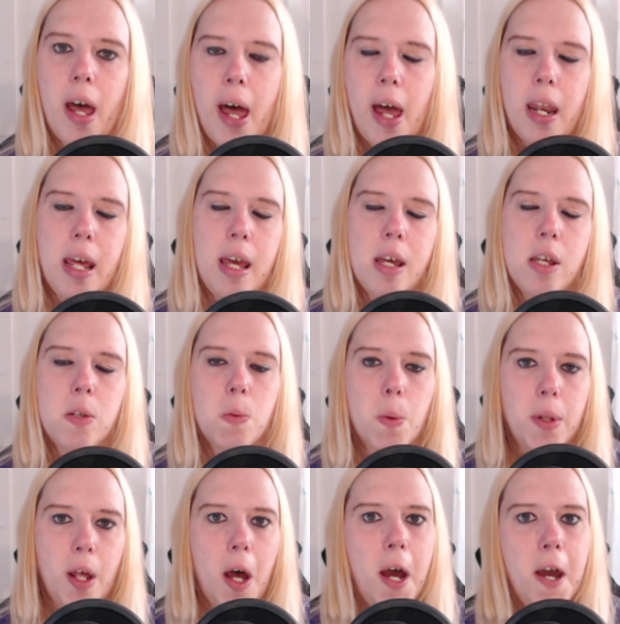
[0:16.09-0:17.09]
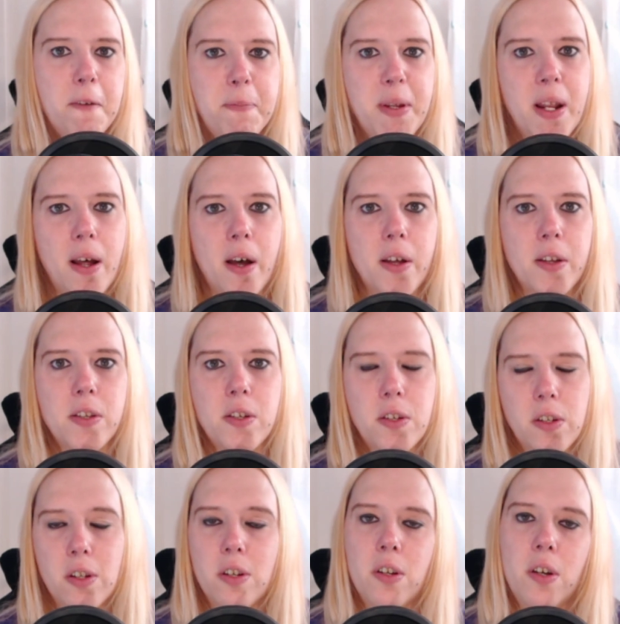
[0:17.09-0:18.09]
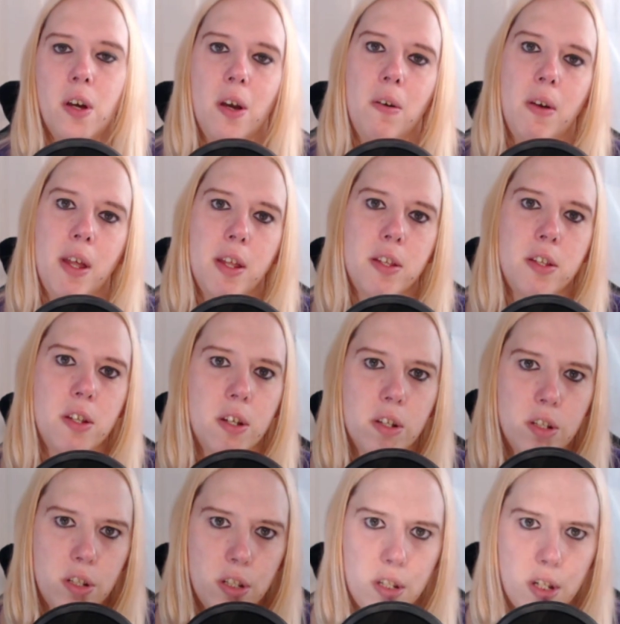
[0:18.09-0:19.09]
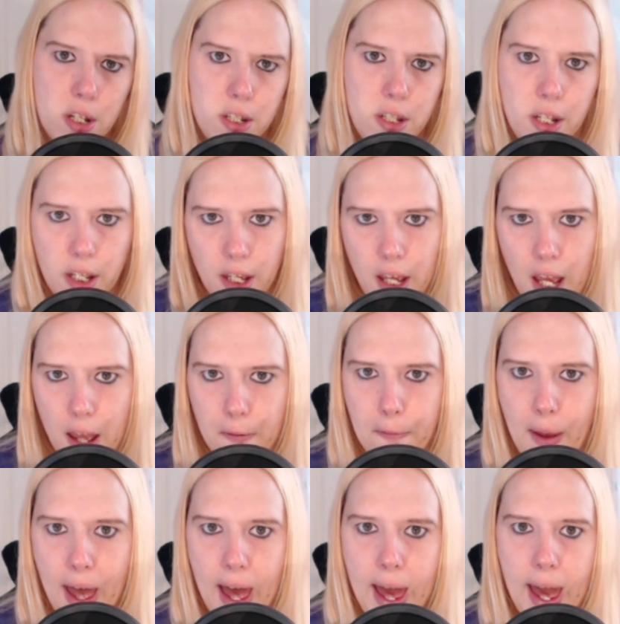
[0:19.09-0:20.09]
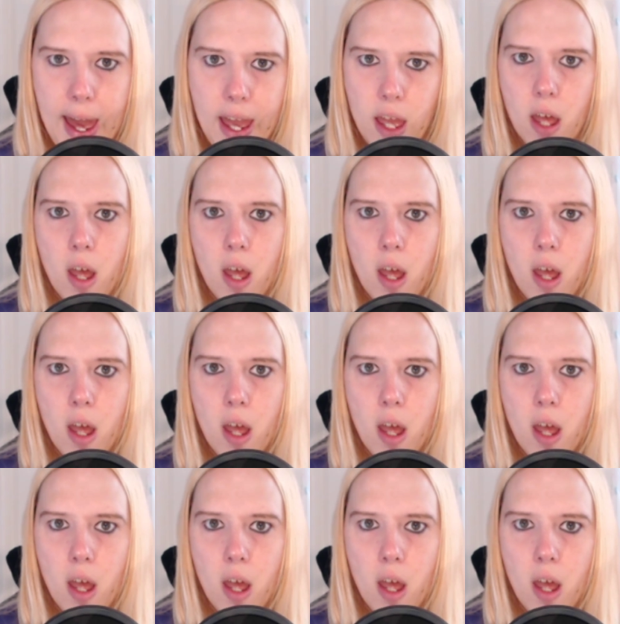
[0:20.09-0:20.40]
and it is one that I have been asked to do, is just to give a